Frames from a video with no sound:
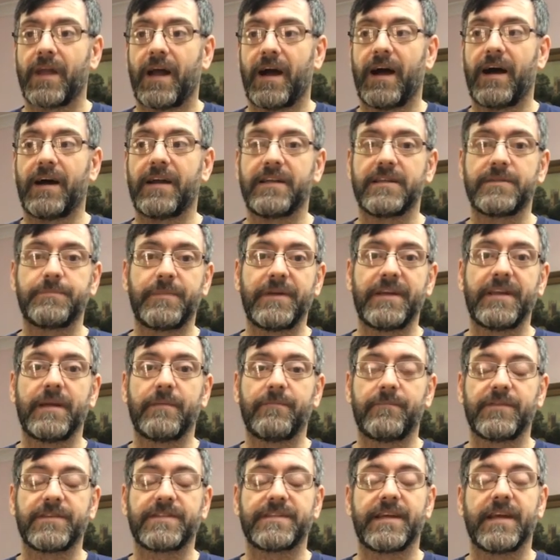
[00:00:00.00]
and it's been
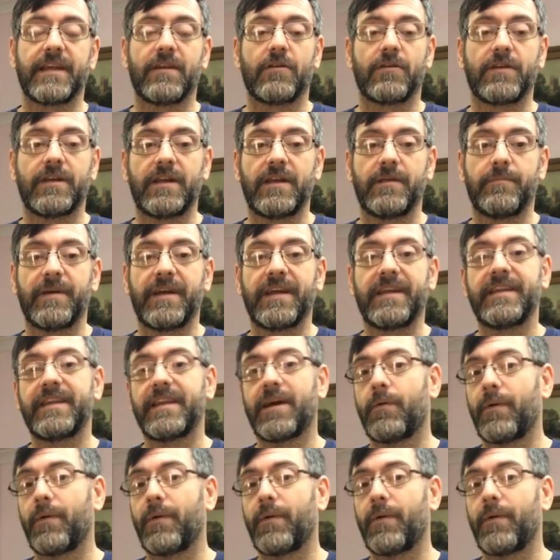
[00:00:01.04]
up for sale on eBay.